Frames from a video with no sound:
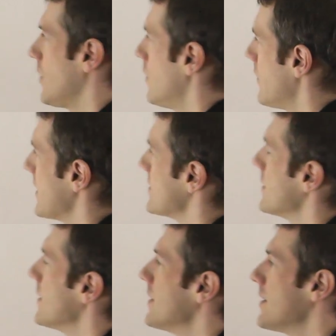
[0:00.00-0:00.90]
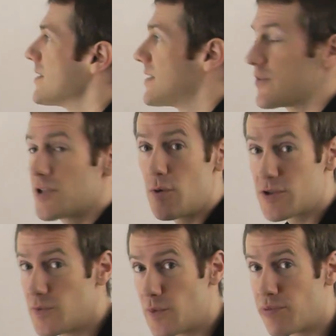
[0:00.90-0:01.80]
All right, step 2
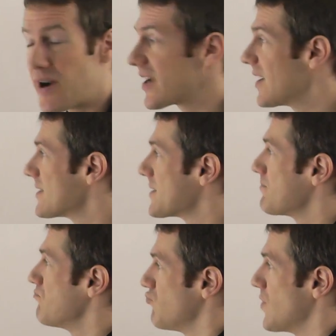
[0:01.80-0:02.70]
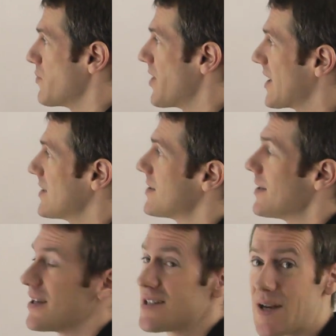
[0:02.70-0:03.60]
is remove brackets, no brackets.
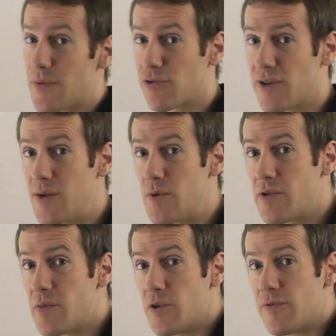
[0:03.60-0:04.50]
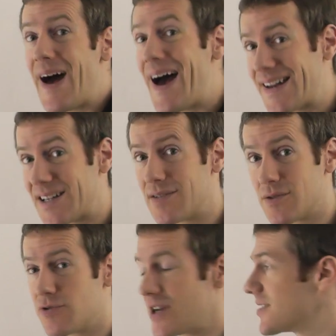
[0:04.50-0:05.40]
Step 3, we remove added and
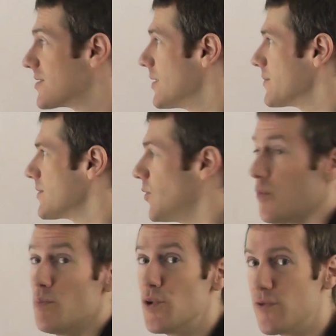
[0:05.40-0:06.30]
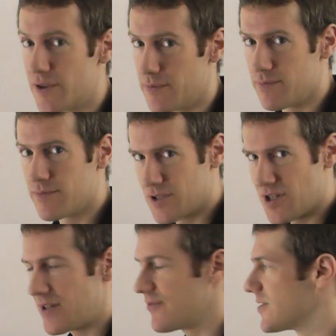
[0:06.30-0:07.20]
subtracted terms, or move them to
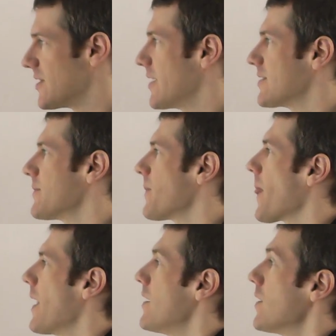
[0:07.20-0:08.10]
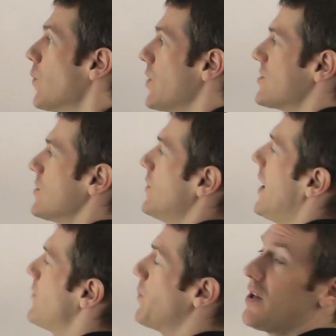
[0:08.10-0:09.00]
the different sides. We do
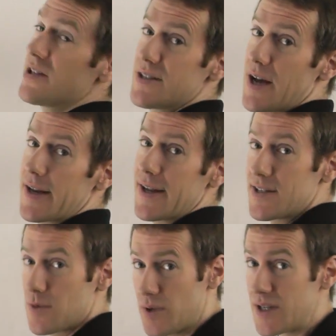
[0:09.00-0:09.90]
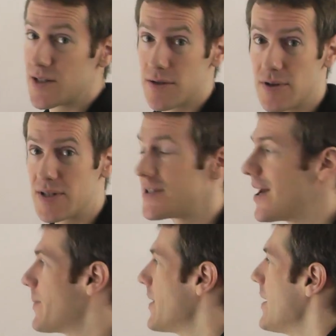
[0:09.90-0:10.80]
have a plus sign here, so we need to do this
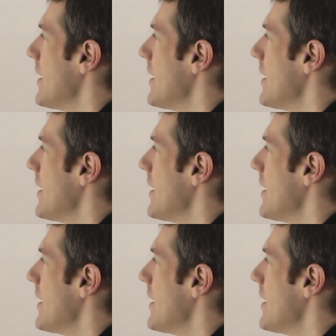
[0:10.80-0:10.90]
step.